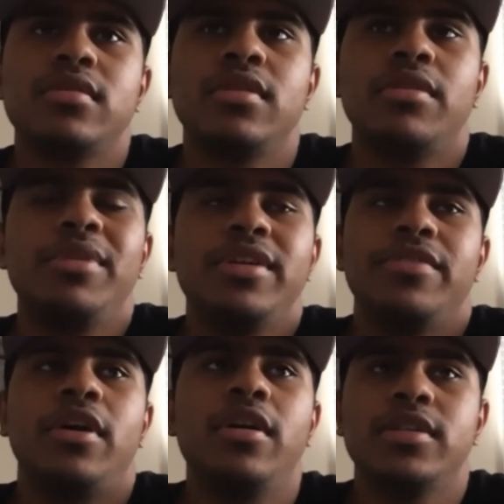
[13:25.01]
they're completely
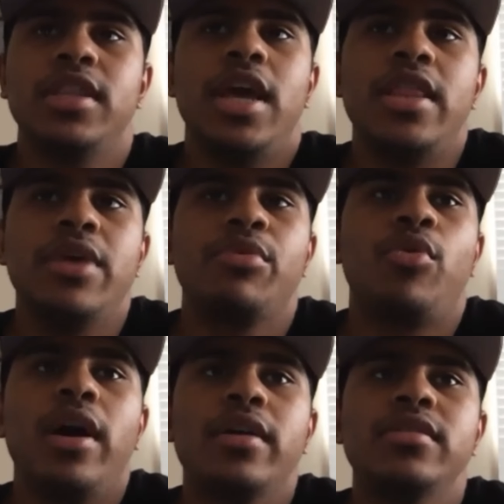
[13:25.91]
different cars, and
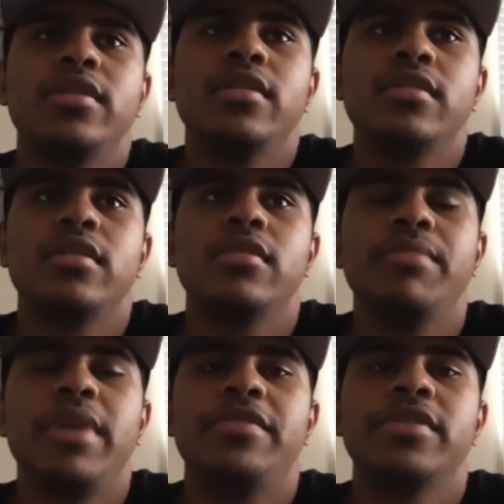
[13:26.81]
they're
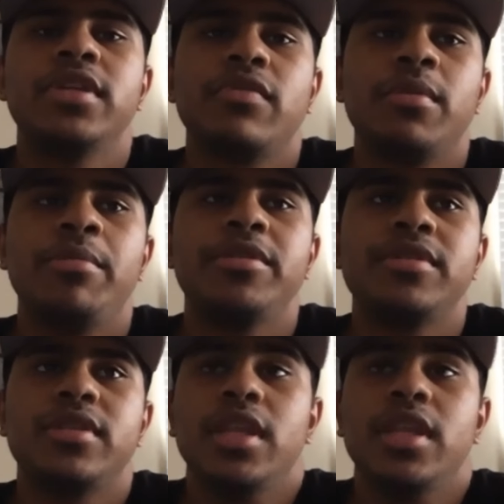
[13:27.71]
made for different purposes,